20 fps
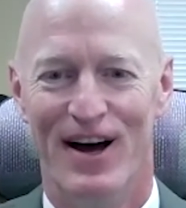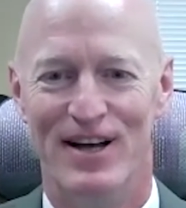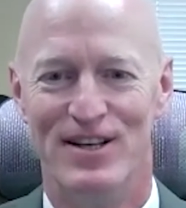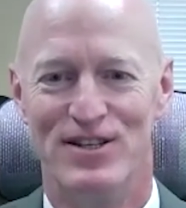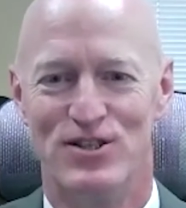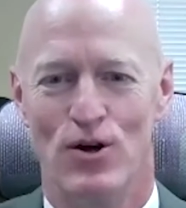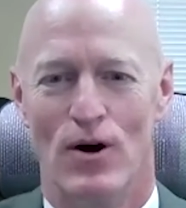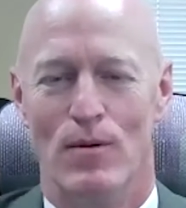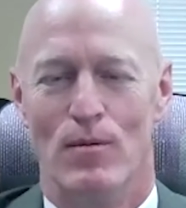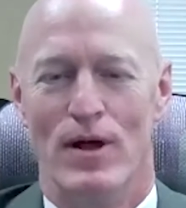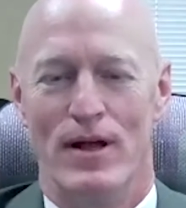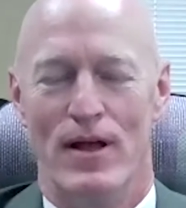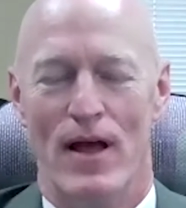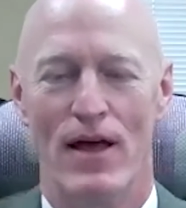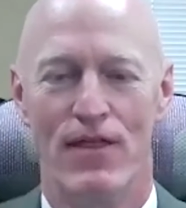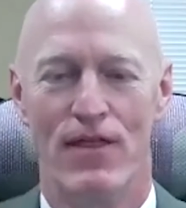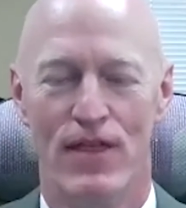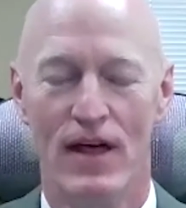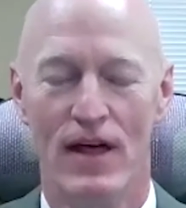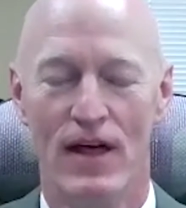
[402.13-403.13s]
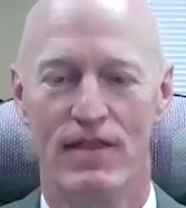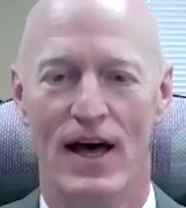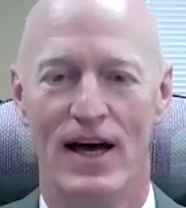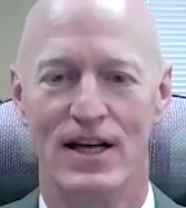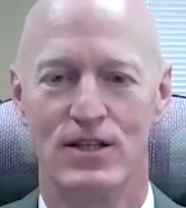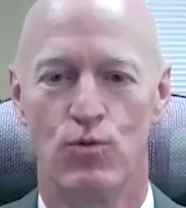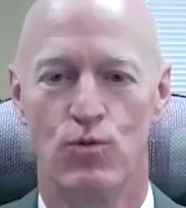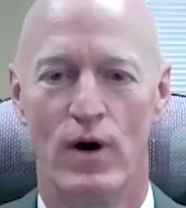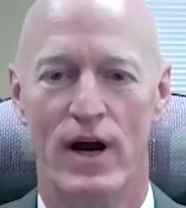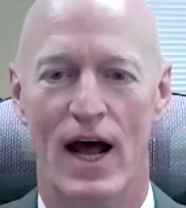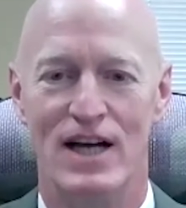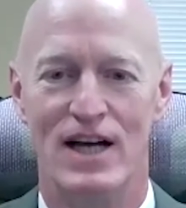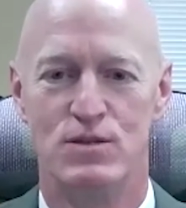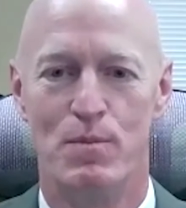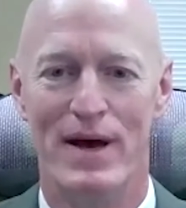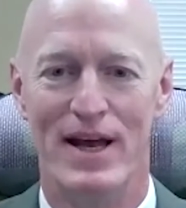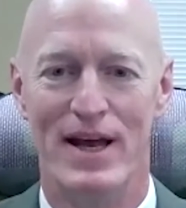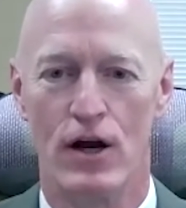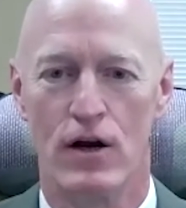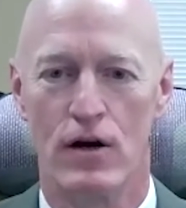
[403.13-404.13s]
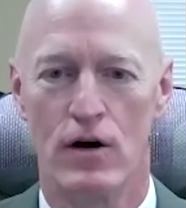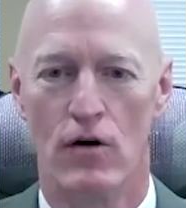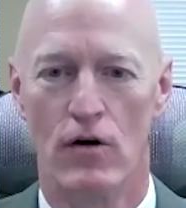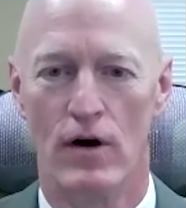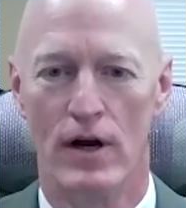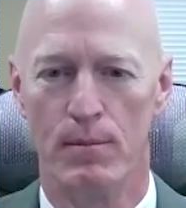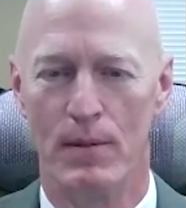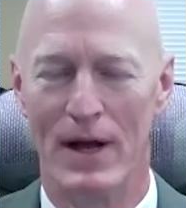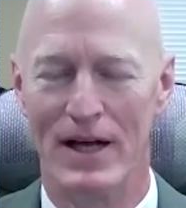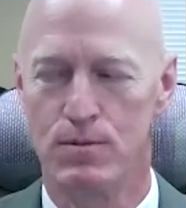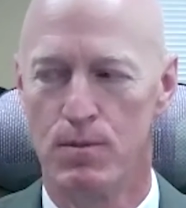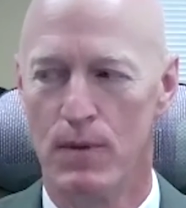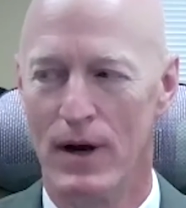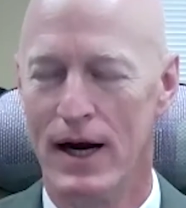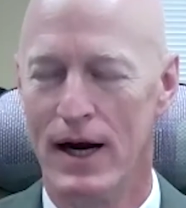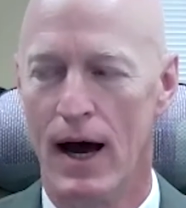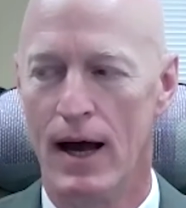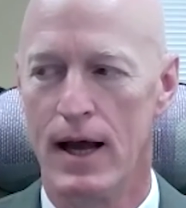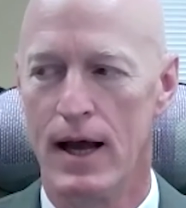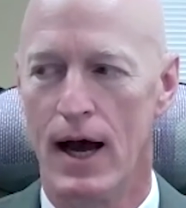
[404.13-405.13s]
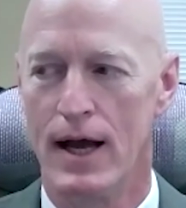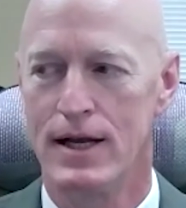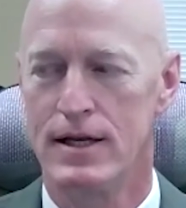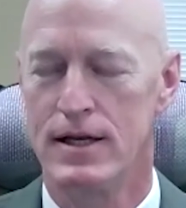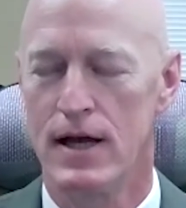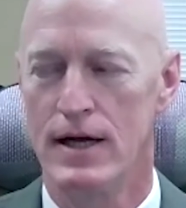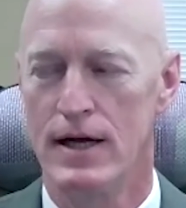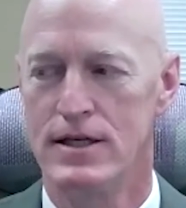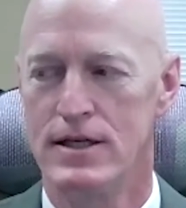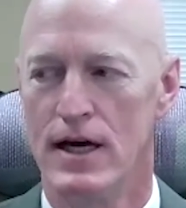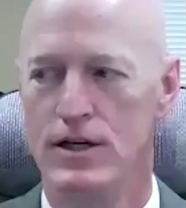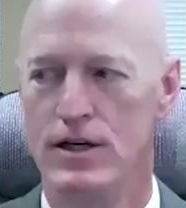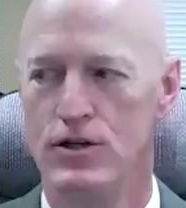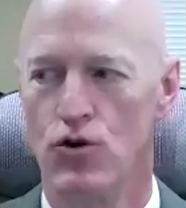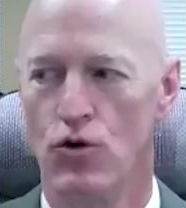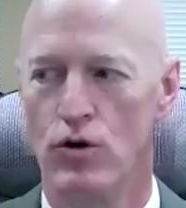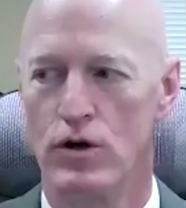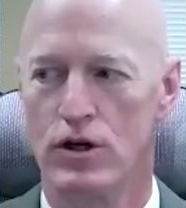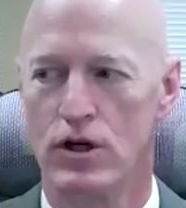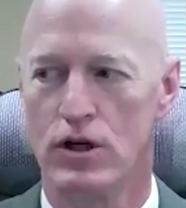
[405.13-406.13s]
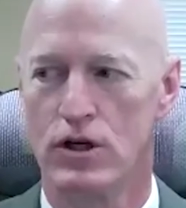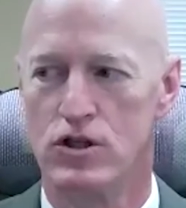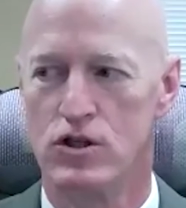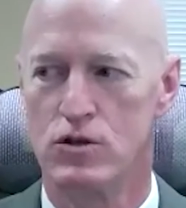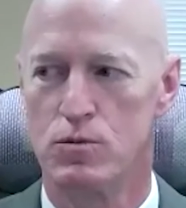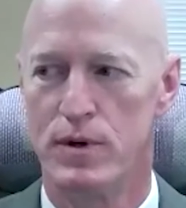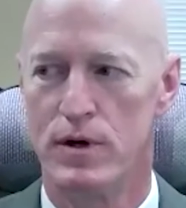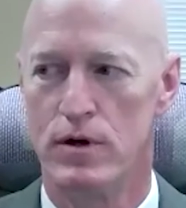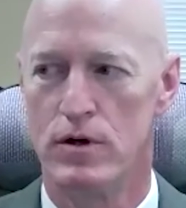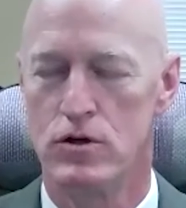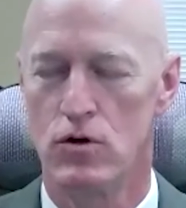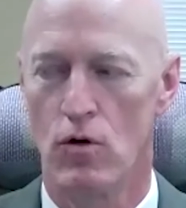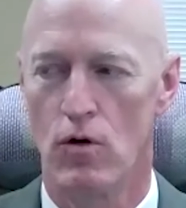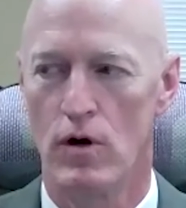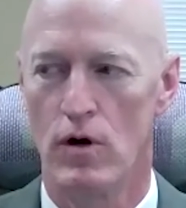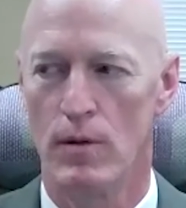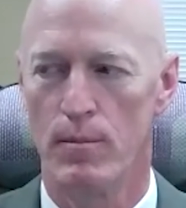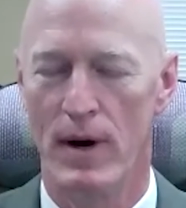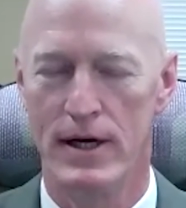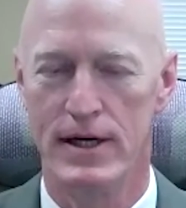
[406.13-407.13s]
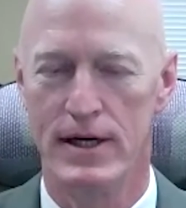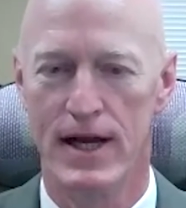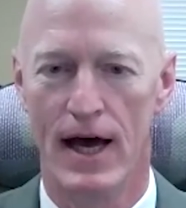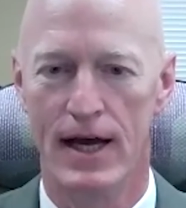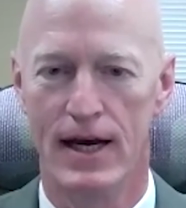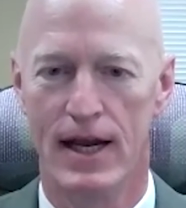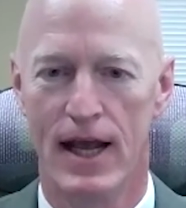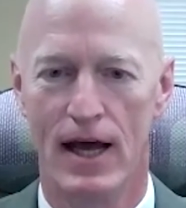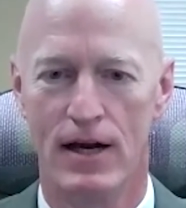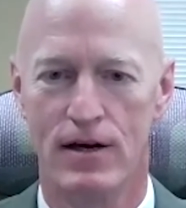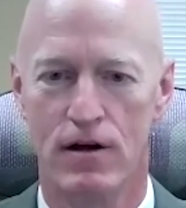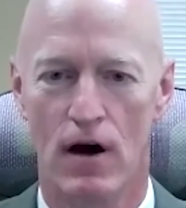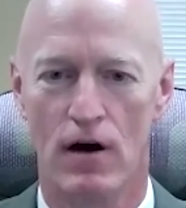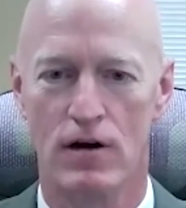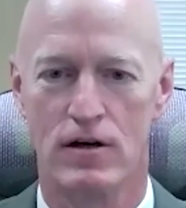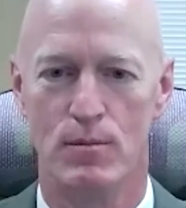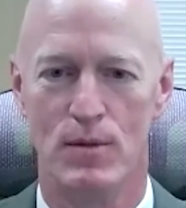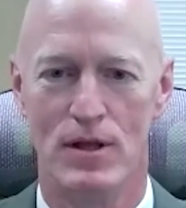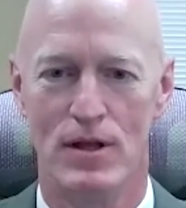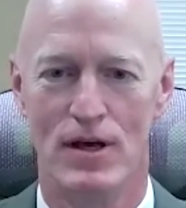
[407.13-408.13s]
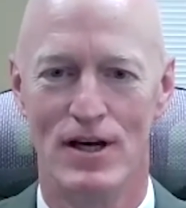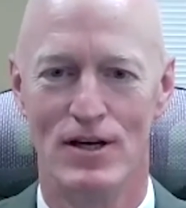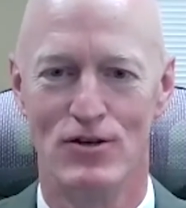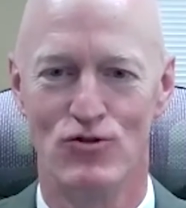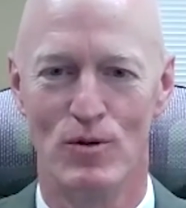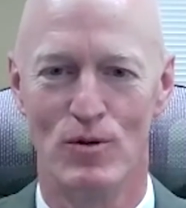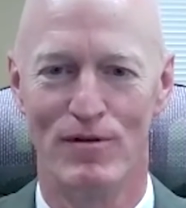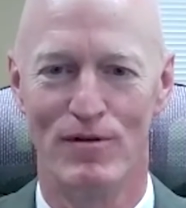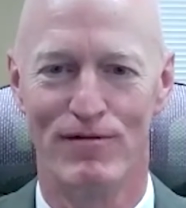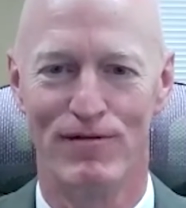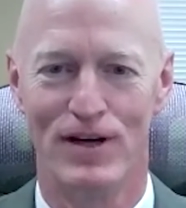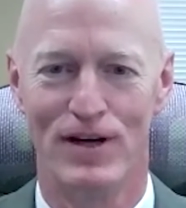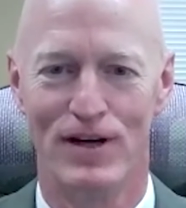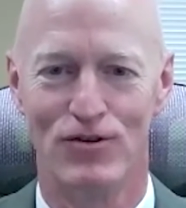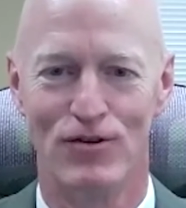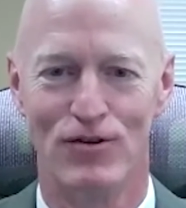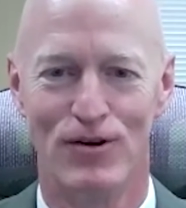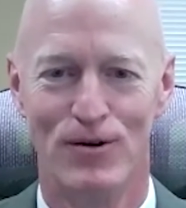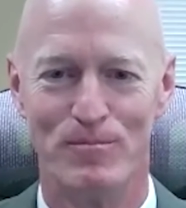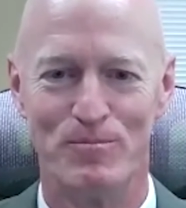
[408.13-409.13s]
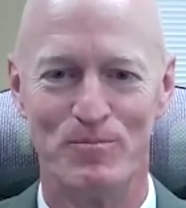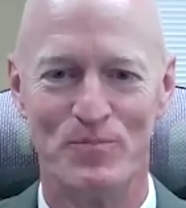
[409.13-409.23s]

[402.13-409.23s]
And so I'm like, I think that's what has been occurring. And I tend towards conspiratorial. My dad can't talk to me, the history professor.